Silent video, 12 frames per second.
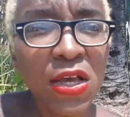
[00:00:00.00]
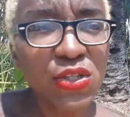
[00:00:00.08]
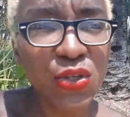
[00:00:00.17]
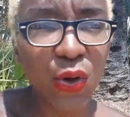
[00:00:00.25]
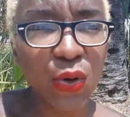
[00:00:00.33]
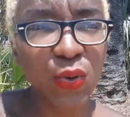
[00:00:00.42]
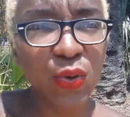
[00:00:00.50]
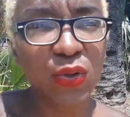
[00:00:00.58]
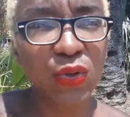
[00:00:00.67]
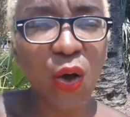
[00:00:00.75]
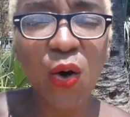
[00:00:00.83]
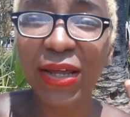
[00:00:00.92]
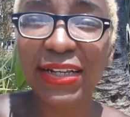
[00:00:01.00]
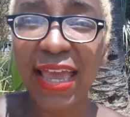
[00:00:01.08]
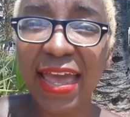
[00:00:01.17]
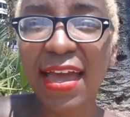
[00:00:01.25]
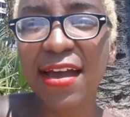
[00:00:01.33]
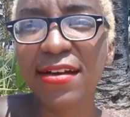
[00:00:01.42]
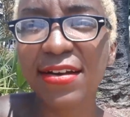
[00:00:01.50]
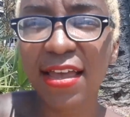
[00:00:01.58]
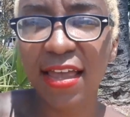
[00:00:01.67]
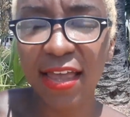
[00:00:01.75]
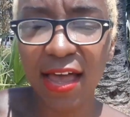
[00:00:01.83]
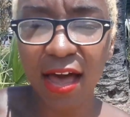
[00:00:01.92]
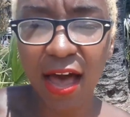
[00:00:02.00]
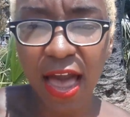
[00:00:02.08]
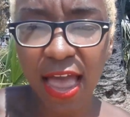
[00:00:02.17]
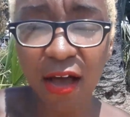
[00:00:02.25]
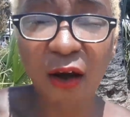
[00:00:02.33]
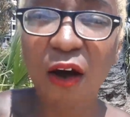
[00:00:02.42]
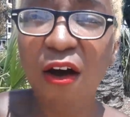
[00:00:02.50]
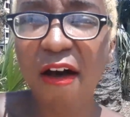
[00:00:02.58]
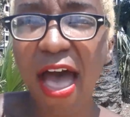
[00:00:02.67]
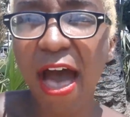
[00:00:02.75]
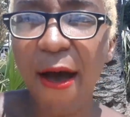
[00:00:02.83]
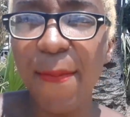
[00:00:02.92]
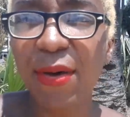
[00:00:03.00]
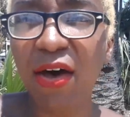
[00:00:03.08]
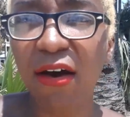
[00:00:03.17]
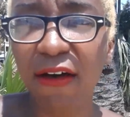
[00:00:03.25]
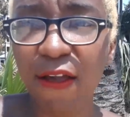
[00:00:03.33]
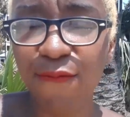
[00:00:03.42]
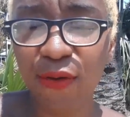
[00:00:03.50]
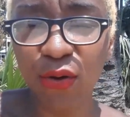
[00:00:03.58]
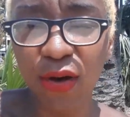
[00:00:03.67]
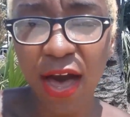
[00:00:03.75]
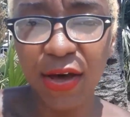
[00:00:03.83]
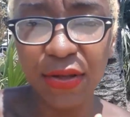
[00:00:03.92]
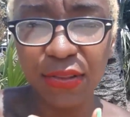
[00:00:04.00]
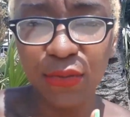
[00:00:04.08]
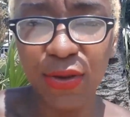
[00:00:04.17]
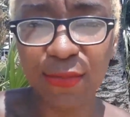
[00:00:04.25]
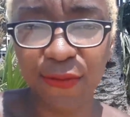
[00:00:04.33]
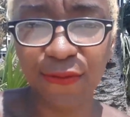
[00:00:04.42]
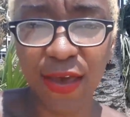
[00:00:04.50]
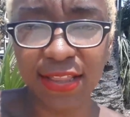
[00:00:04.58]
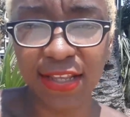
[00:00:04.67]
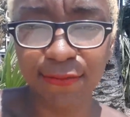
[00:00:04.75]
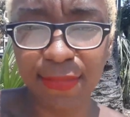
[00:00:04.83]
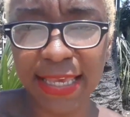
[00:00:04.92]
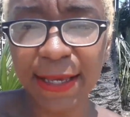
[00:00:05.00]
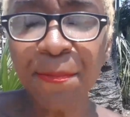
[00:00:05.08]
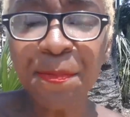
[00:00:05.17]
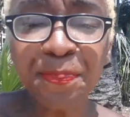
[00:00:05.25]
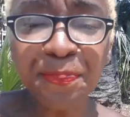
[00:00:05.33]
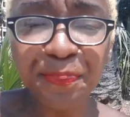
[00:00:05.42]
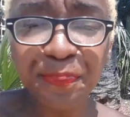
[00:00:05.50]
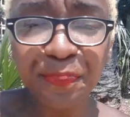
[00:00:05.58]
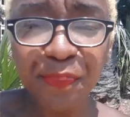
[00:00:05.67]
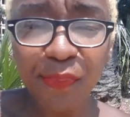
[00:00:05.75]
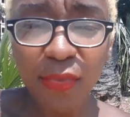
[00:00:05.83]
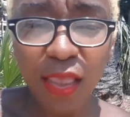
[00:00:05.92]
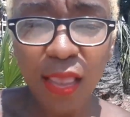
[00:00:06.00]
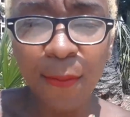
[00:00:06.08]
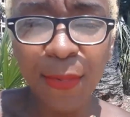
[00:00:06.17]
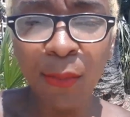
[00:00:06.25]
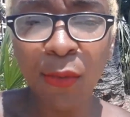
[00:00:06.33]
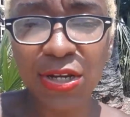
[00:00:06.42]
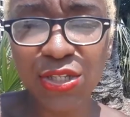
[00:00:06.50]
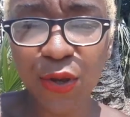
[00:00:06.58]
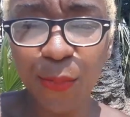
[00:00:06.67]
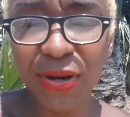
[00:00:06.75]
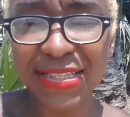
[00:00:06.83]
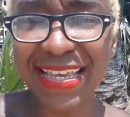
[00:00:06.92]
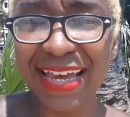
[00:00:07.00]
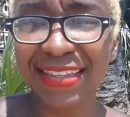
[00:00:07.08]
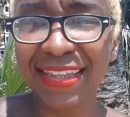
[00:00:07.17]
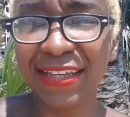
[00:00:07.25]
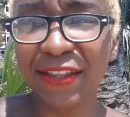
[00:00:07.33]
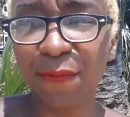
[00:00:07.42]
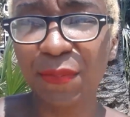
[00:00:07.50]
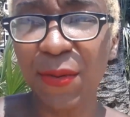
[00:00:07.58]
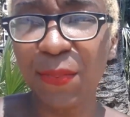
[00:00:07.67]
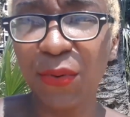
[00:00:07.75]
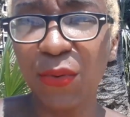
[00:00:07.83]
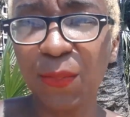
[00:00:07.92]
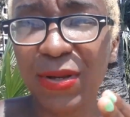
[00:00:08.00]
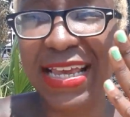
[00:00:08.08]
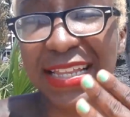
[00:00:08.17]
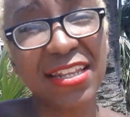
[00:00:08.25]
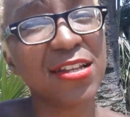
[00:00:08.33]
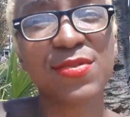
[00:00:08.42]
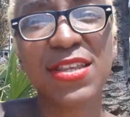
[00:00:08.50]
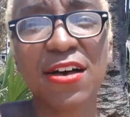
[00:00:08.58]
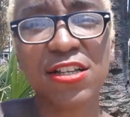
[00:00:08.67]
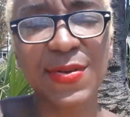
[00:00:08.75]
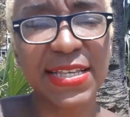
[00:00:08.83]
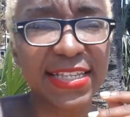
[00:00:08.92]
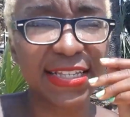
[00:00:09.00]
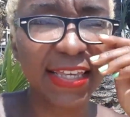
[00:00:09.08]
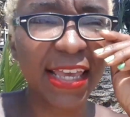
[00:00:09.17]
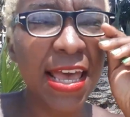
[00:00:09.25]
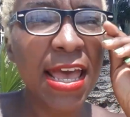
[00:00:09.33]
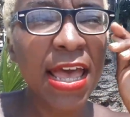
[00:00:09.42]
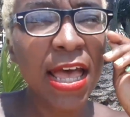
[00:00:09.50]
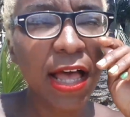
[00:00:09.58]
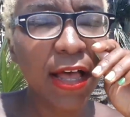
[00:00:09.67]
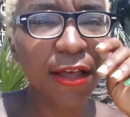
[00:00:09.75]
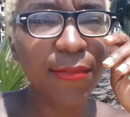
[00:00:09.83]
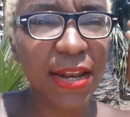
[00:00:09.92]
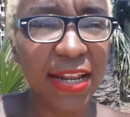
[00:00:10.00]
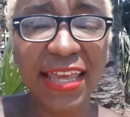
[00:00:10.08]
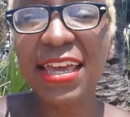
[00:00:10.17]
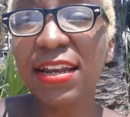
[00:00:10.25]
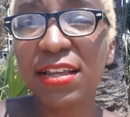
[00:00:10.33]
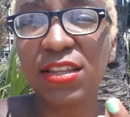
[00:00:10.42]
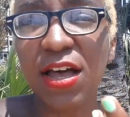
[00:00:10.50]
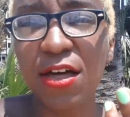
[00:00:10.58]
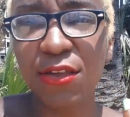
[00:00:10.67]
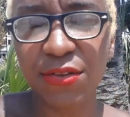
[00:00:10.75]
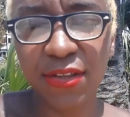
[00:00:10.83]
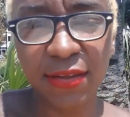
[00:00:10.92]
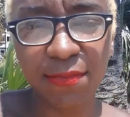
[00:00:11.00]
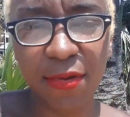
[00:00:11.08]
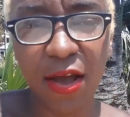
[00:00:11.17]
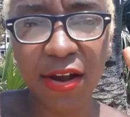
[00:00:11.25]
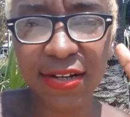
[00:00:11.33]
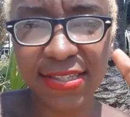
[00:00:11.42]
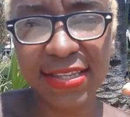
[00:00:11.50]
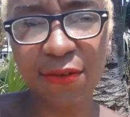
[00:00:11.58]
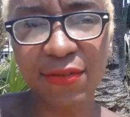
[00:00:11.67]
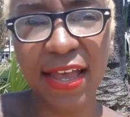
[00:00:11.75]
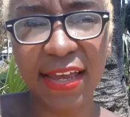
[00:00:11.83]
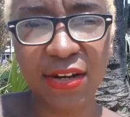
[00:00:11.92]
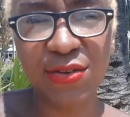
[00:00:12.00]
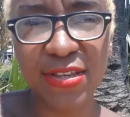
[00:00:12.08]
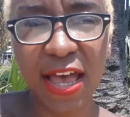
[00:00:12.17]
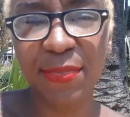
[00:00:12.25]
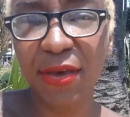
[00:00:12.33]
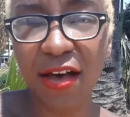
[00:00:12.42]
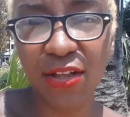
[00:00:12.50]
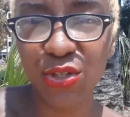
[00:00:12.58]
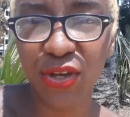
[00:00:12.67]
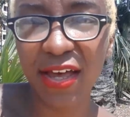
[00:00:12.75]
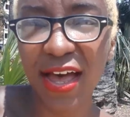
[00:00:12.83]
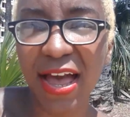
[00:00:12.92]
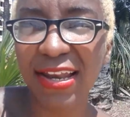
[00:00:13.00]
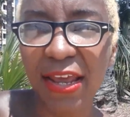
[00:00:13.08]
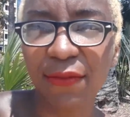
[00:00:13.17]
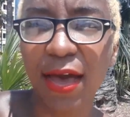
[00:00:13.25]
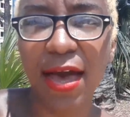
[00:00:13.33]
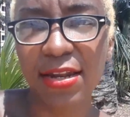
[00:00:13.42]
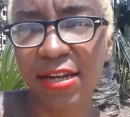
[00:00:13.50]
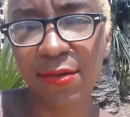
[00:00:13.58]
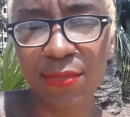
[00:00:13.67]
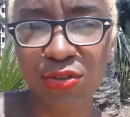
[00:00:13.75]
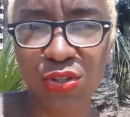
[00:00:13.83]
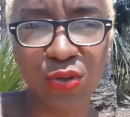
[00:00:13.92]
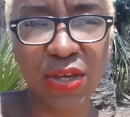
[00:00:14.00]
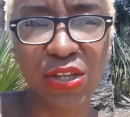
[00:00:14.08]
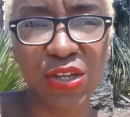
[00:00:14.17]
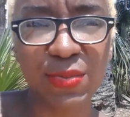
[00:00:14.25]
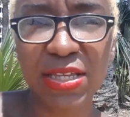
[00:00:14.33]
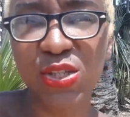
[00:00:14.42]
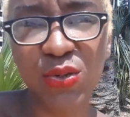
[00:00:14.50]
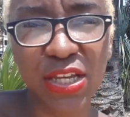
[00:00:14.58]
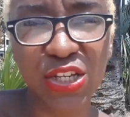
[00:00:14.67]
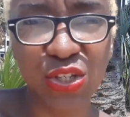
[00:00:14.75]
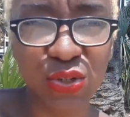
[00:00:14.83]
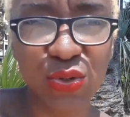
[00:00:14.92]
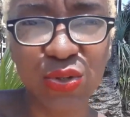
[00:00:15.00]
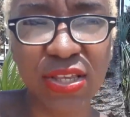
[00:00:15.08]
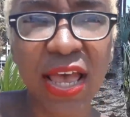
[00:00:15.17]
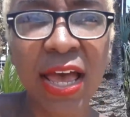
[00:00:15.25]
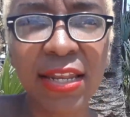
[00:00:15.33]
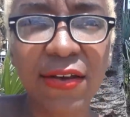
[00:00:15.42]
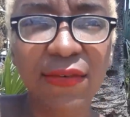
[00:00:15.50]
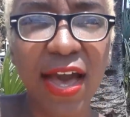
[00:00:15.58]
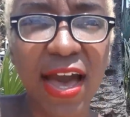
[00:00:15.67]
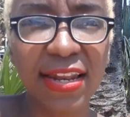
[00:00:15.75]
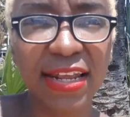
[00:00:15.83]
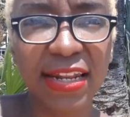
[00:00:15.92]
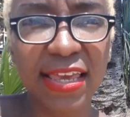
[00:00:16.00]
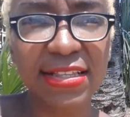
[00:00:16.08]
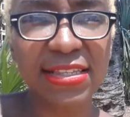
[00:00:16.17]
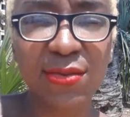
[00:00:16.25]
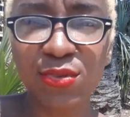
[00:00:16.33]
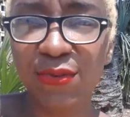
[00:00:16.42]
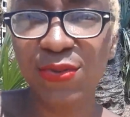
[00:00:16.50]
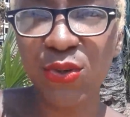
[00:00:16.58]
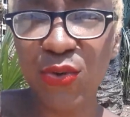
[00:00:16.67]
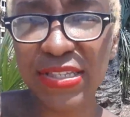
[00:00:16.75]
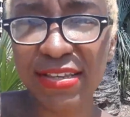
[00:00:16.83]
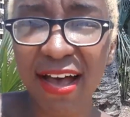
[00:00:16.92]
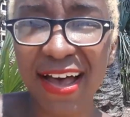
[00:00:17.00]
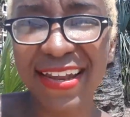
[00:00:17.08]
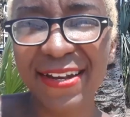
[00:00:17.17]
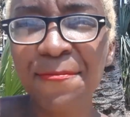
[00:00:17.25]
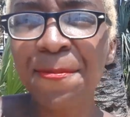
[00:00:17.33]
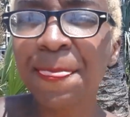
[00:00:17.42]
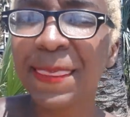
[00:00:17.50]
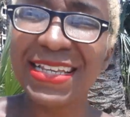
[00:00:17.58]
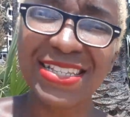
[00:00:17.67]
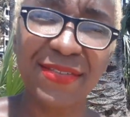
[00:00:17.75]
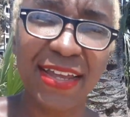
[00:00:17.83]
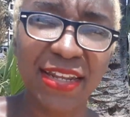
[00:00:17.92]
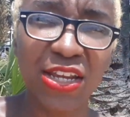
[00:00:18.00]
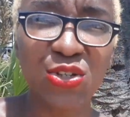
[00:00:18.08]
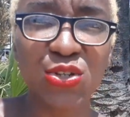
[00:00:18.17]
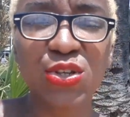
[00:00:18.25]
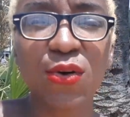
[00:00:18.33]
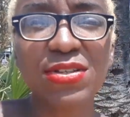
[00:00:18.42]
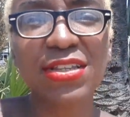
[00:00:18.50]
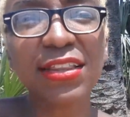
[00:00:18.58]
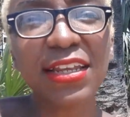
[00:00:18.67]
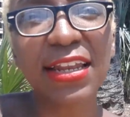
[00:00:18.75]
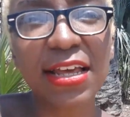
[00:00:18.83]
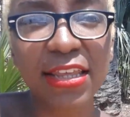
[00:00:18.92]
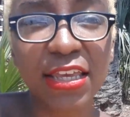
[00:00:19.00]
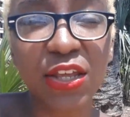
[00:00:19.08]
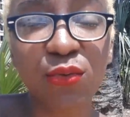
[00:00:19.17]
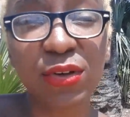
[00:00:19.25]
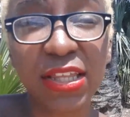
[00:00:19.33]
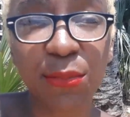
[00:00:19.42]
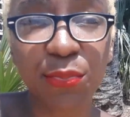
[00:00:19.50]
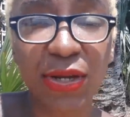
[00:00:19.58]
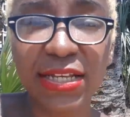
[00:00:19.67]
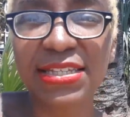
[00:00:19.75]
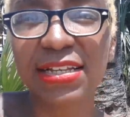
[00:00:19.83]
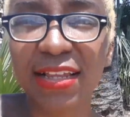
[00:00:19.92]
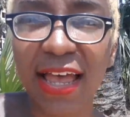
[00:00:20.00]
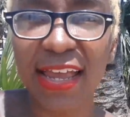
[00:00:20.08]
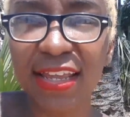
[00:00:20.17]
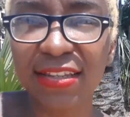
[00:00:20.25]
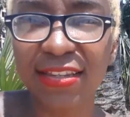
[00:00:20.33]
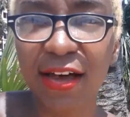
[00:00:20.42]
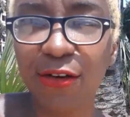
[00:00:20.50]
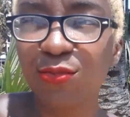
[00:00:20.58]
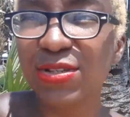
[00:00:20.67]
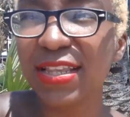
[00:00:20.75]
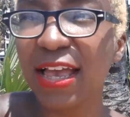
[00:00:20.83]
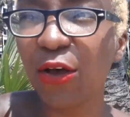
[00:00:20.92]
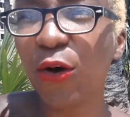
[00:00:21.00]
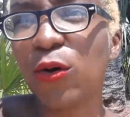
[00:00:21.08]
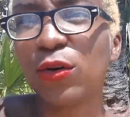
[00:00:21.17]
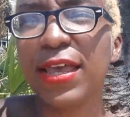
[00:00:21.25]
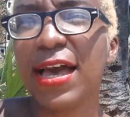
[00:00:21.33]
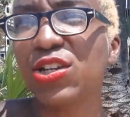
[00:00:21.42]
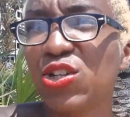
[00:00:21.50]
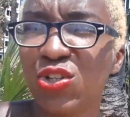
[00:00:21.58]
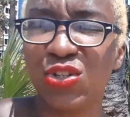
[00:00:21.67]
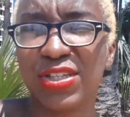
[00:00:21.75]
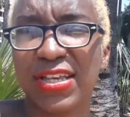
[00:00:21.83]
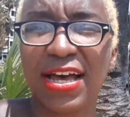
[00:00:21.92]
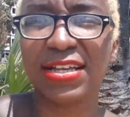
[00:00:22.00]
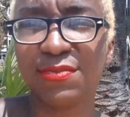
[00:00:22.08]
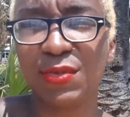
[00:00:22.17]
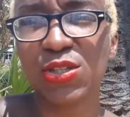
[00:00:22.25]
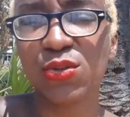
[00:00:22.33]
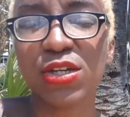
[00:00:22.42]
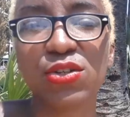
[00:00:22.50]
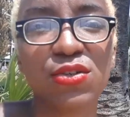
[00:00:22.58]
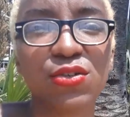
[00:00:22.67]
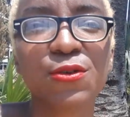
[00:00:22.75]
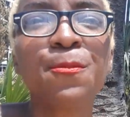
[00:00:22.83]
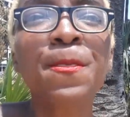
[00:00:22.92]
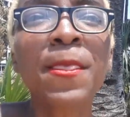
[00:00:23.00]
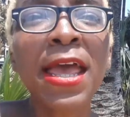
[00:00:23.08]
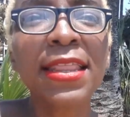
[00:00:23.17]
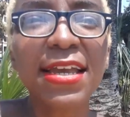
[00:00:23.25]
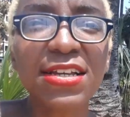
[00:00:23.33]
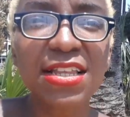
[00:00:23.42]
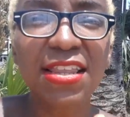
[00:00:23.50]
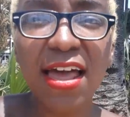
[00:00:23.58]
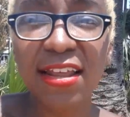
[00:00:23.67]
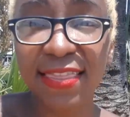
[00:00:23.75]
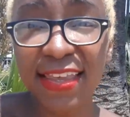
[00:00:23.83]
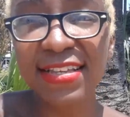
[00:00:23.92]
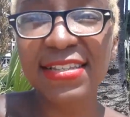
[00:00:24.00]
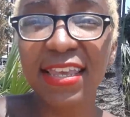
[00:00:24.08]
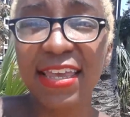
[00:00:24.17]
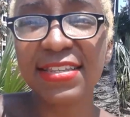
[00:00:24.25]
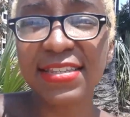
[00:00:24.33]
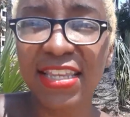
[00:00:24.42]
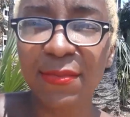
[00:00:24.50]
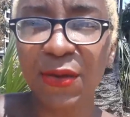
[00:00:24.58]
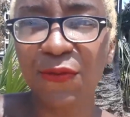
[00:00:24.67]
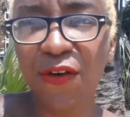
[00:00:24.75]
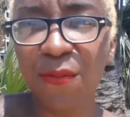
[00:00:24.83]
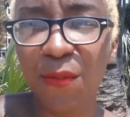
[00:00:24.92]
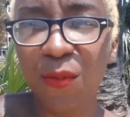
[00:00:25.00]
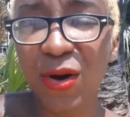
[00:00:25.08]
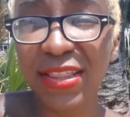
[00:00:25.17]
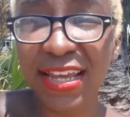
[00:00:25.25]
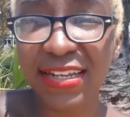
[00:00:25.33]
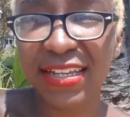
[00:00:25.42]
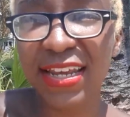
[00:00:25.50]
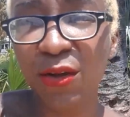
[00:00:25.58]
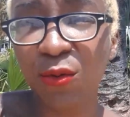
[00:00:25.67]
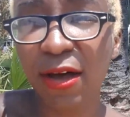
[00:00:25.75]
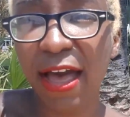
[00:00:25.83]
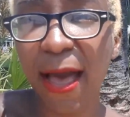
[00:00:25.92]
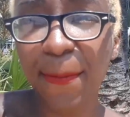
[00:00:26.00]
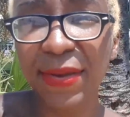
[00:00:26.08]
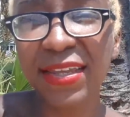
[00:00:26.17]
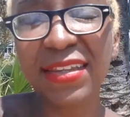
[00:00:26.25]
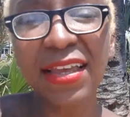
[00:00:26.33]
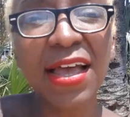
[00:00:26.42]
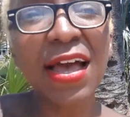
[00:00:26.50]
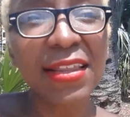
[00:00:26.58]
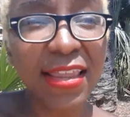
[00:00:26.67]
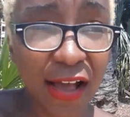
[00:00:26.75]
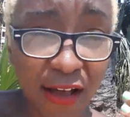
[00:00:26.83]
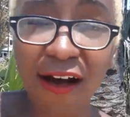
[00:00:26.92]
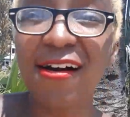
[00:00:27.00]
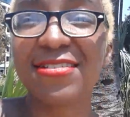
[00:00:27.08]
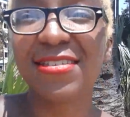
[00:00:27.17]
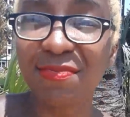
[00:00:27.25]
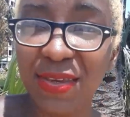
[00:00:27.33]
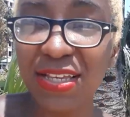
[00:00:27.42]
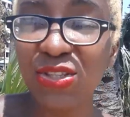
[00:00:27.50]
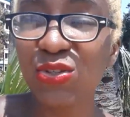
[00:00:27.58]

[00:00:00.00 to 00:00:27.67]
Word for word: so no one cared at all about how i felt how the rape affected me but more so protecting the people protecting themselves basically um, and again, other than her self-diagnosed hypochondria, I never had any mental, mental issues, never had any attempts of suicide things of that nature. So it's nothing that they can really bring to light that was like, oh yeah, she just has mental issues. There's a lot of things, again, stemming from what they did and what happened that caused me